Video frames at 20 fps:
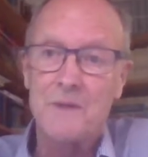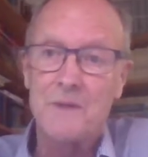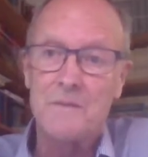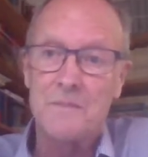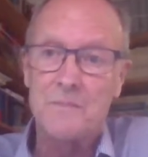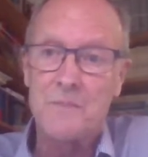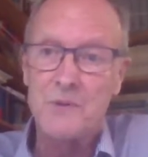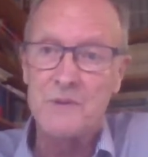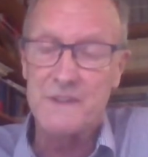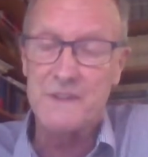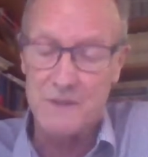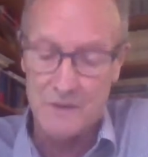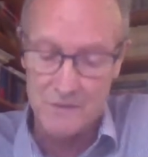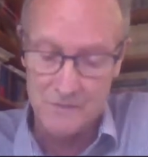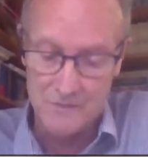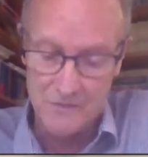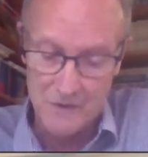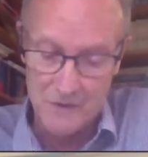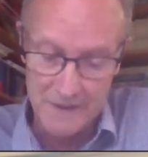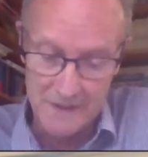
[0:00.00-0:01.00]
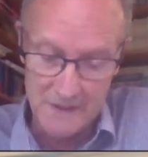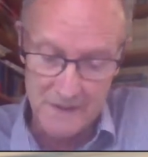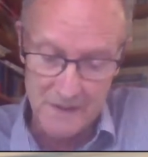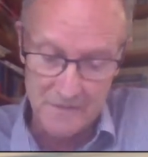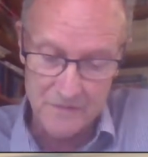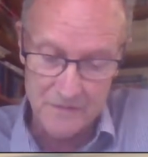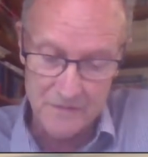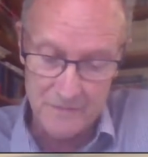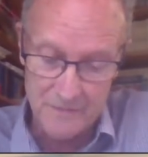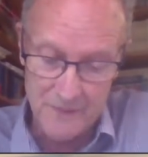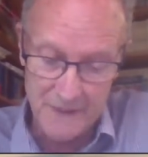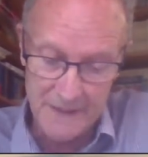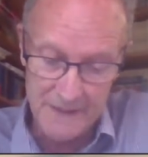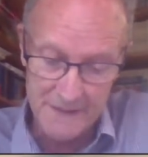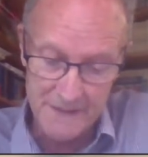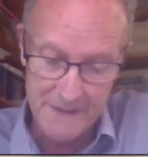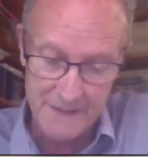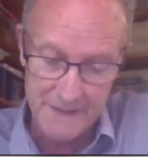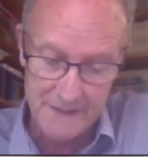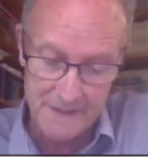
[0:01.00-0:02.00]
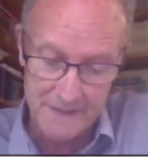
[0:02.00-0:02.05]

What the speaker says: put it on rather different bases.